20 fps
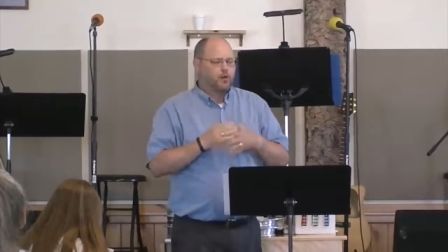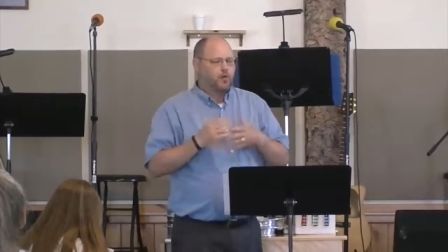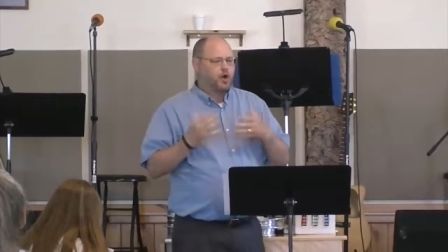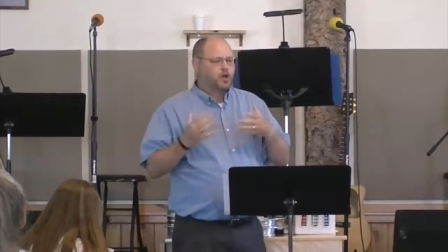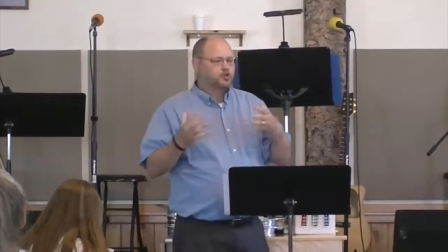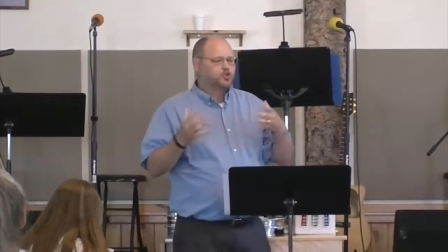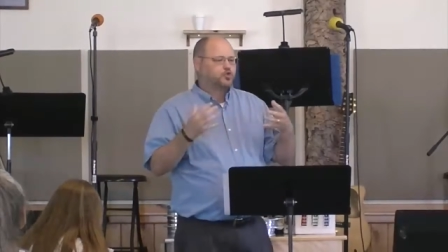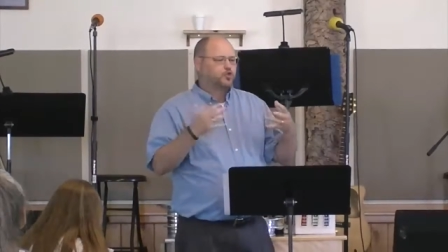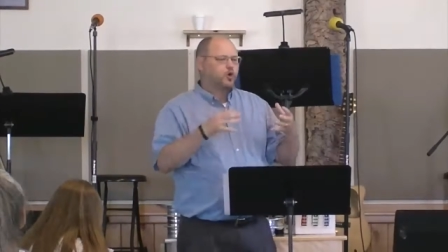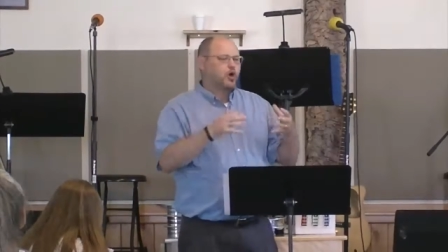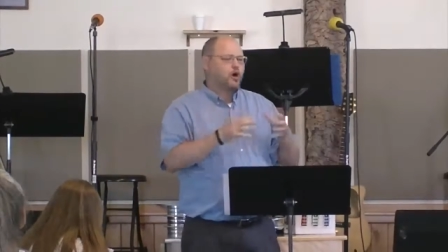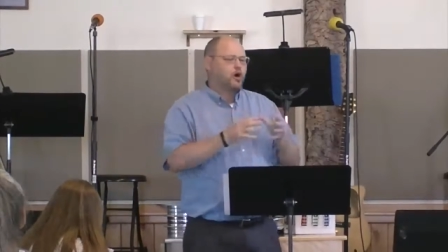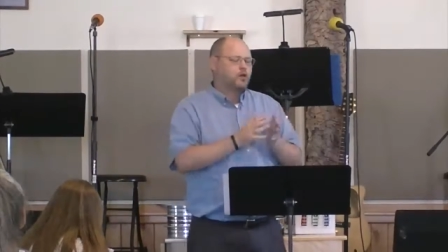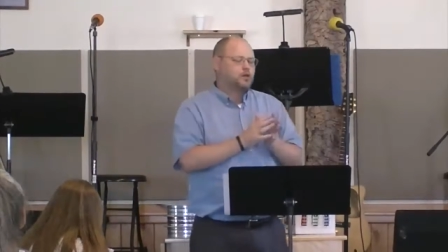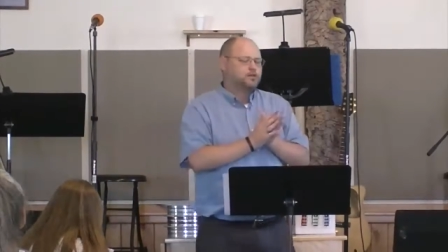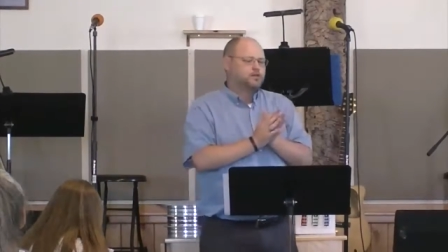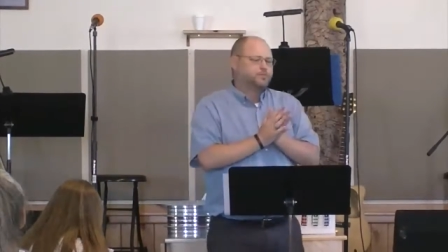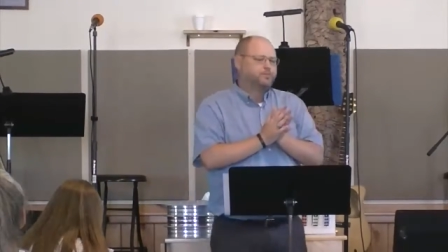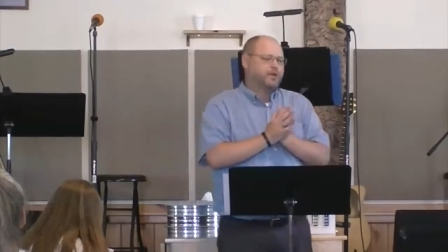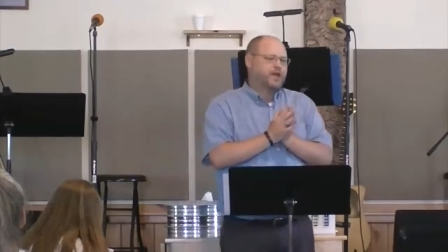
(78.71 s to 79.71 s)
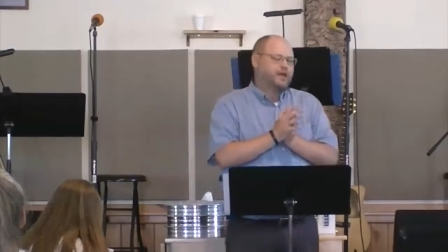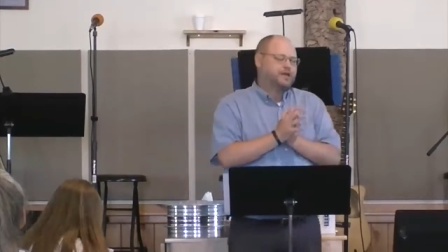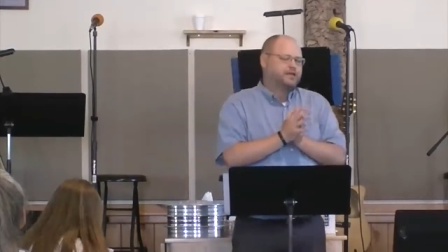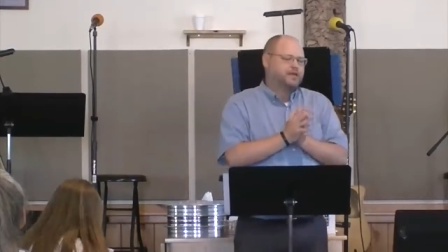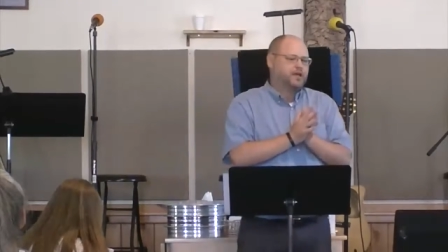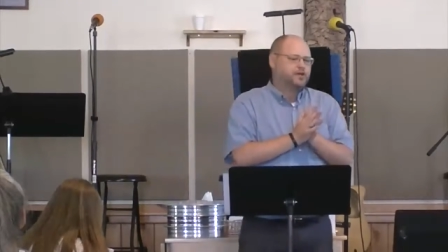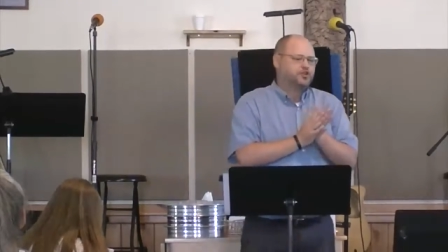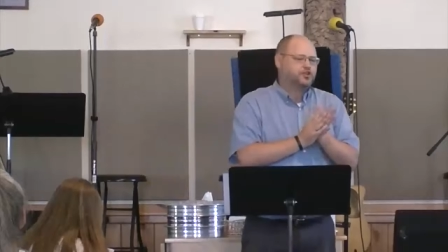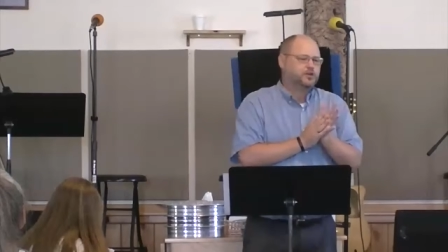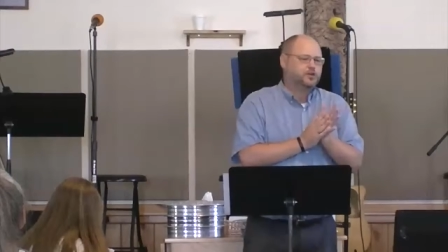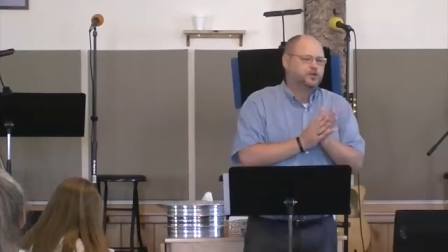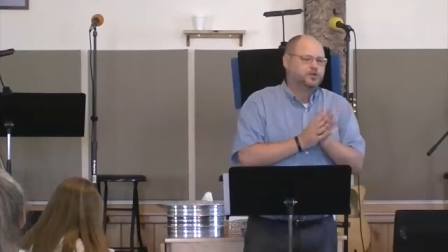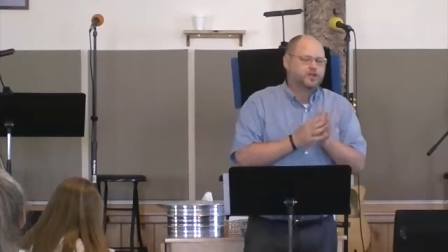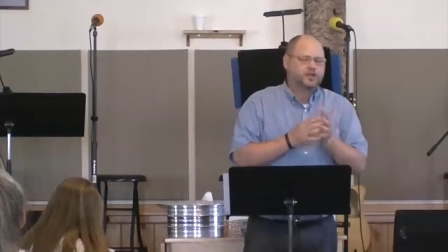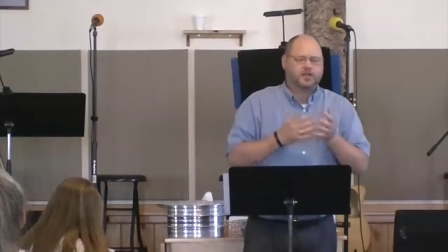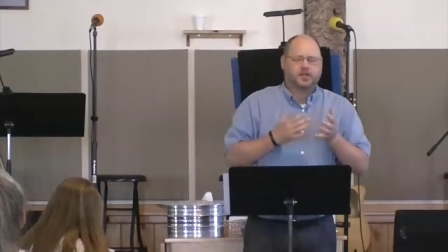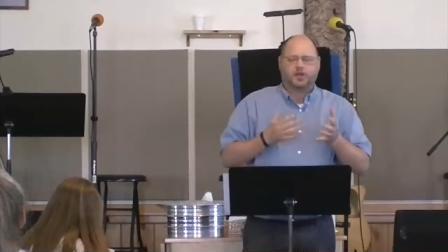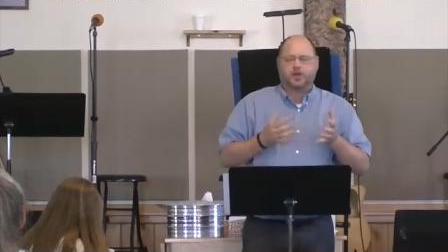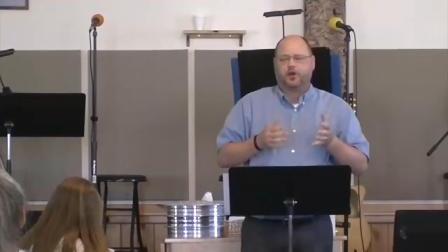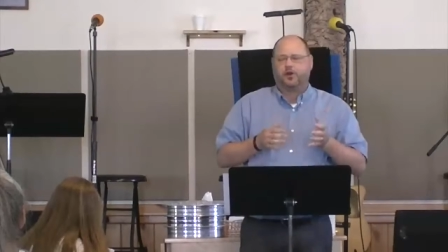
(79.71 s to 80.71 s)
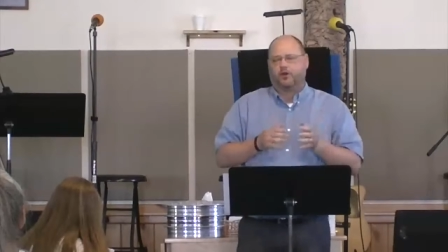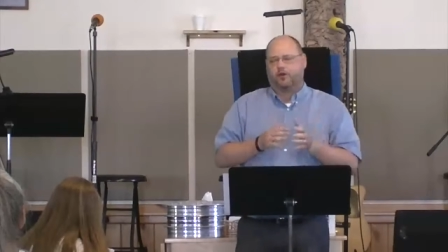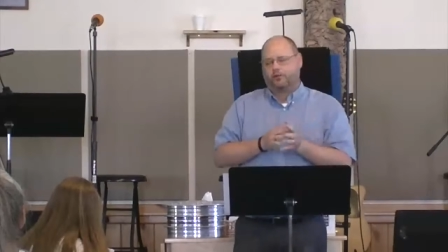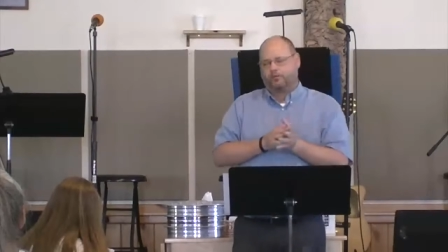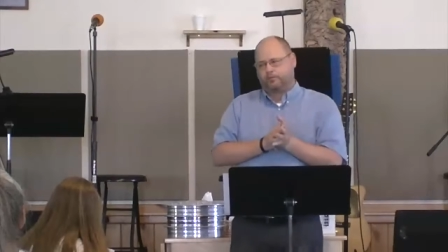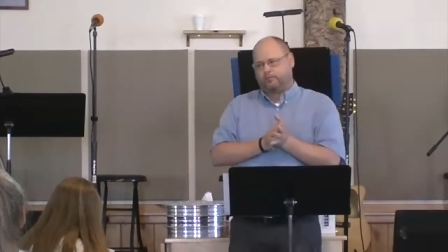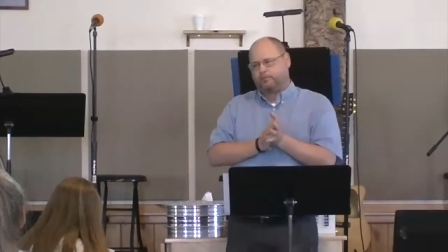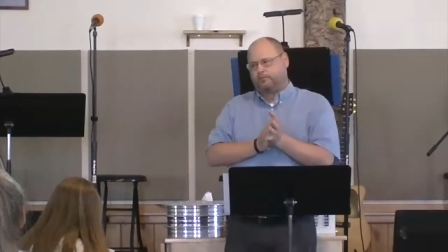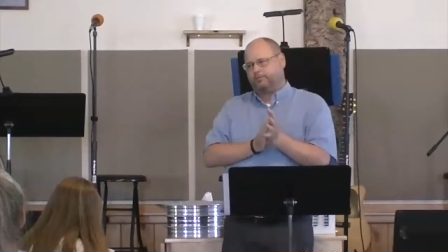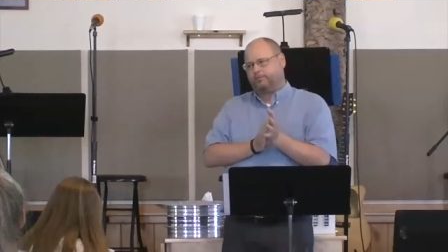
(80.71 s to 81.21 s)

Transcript: I want you all to pay attention to hear